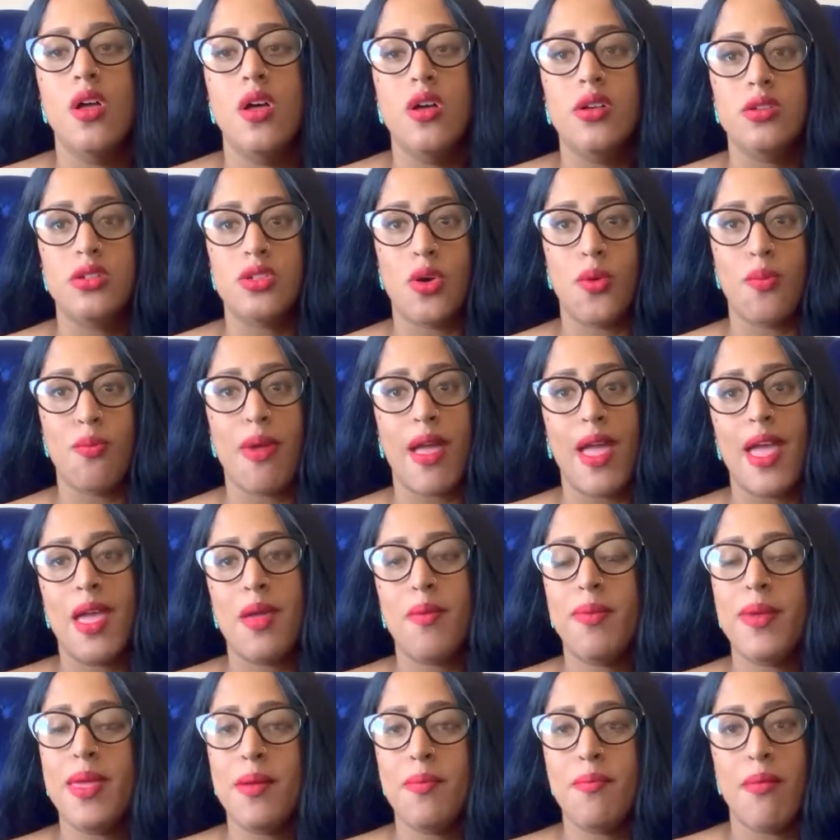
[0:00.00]
So May,
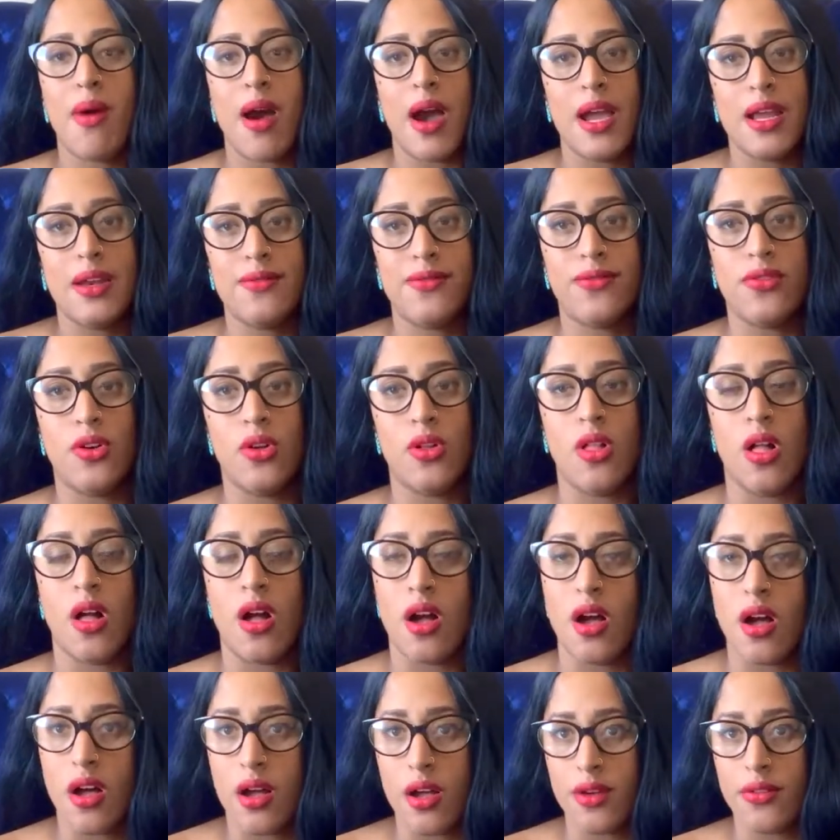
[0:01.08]
be mindful
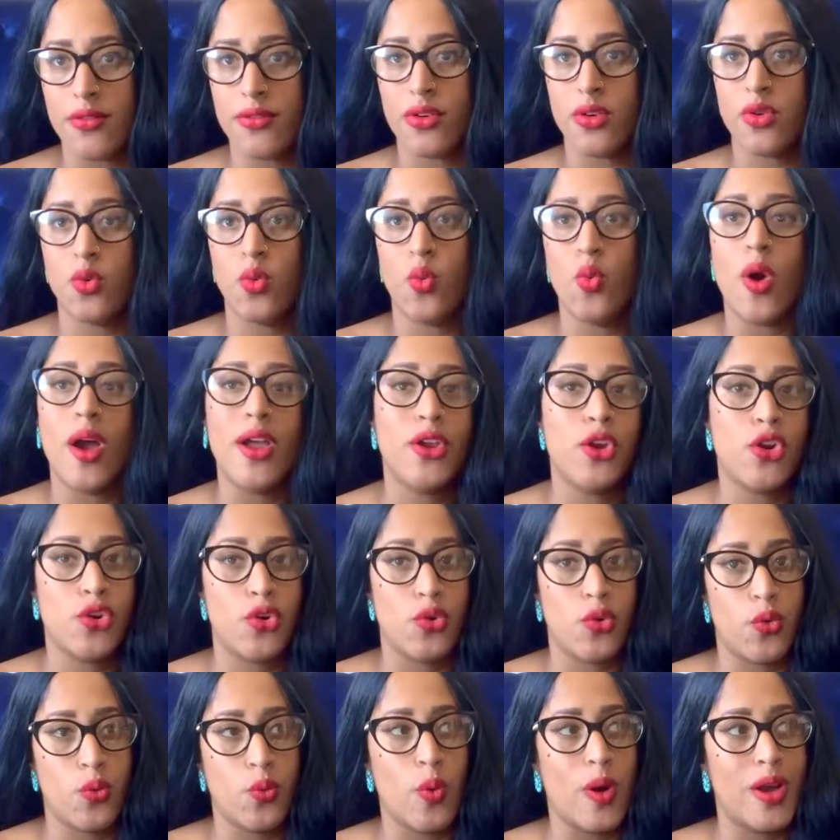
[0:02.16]
of what
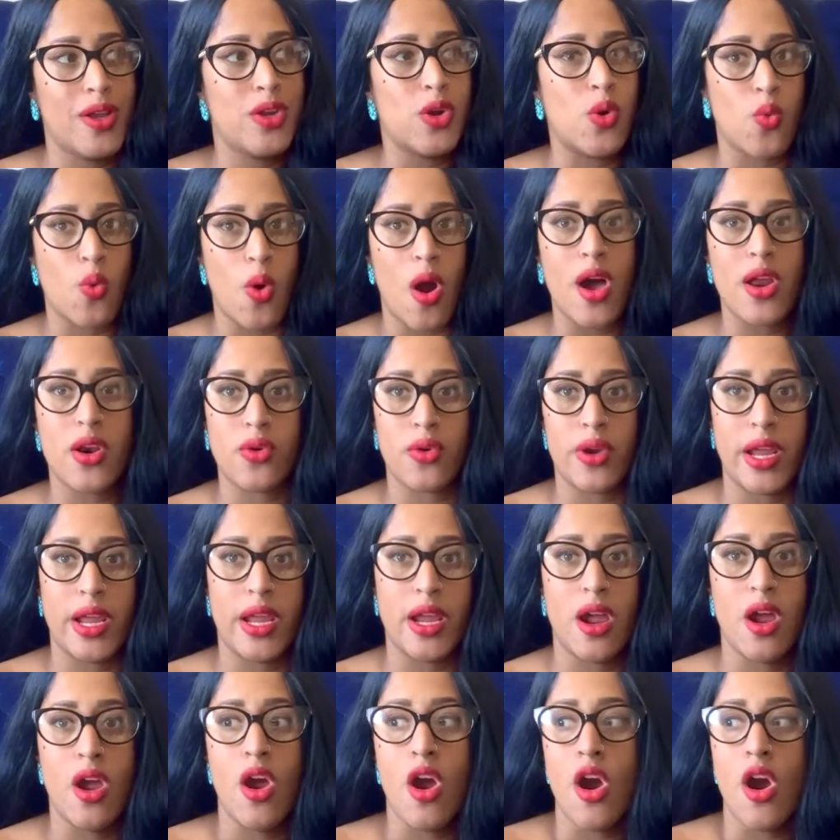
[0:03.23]
you're watering.